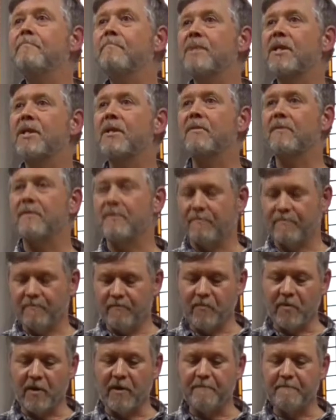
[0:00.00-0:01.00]
Begonia,
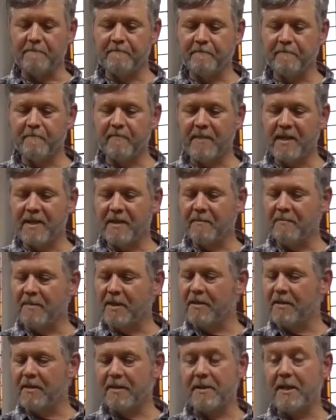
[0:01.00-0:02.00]
right.
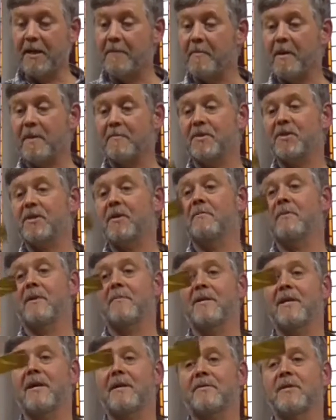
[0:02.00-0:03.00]
But yeah,
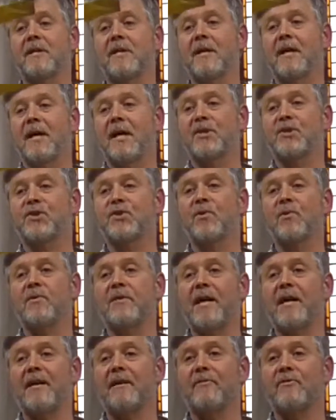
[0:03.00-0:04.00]
I saw
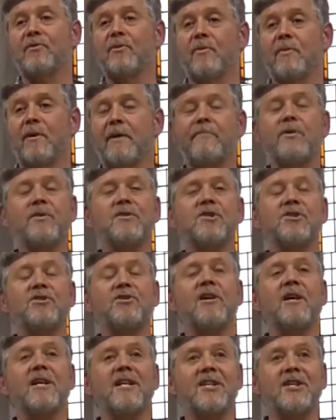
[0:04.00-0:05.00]
that and I thought, well, I've got to
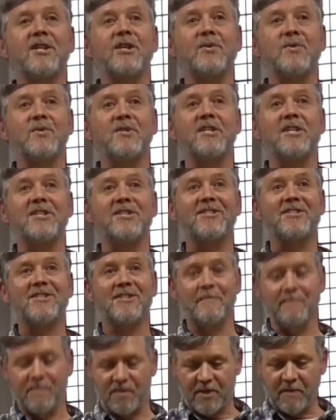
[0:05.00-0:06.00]
try and use
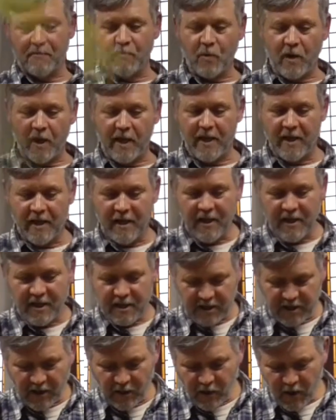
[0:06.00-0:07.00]
this some way.
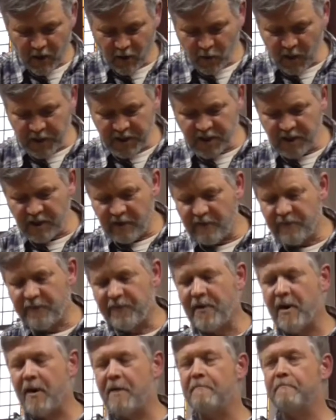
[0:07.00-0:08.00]
So once you've
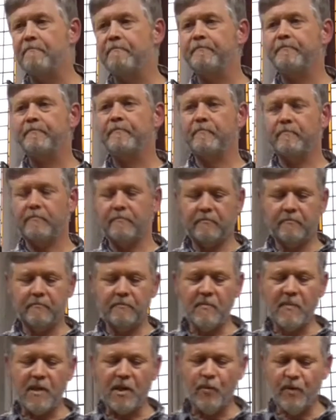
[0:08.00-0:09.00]

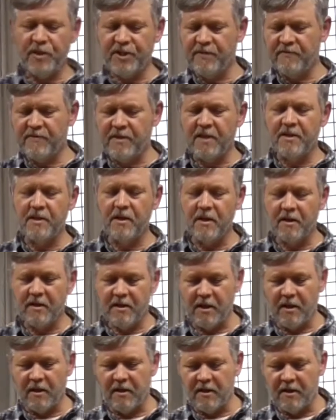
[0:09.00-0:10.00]
done
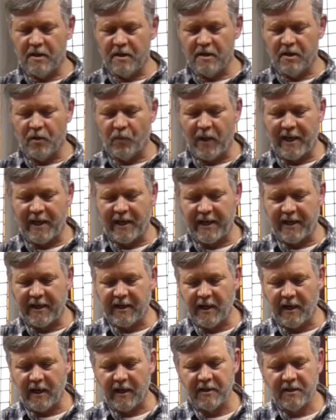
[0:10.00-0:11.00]
your wiggly
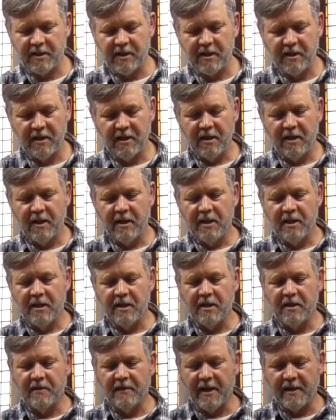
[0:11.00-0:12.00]
cut,
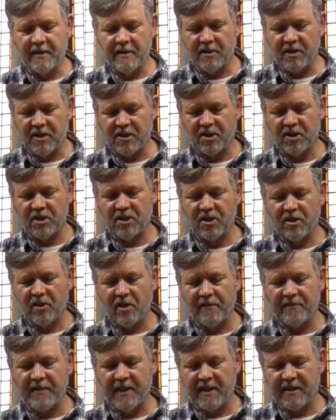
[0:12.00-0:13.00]
you then just
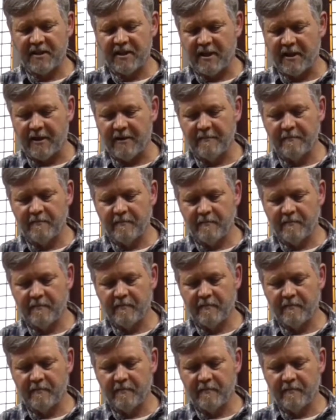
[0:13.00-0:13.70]
slot that in